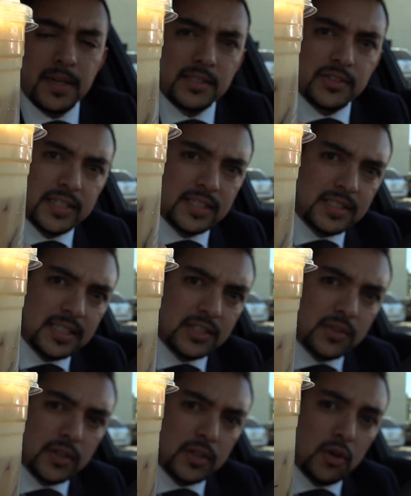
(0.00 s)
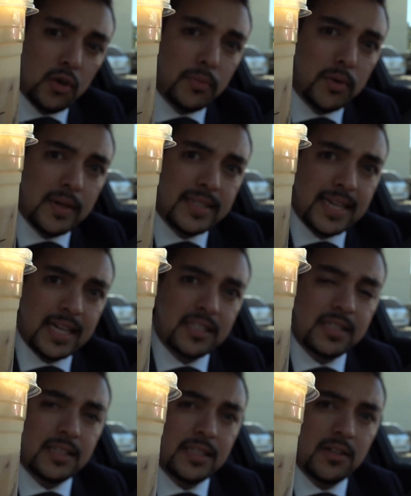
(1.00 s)
as you can see, so the cold brew is
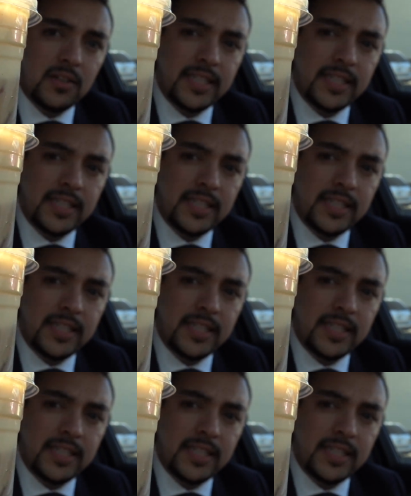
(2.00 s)
actually a little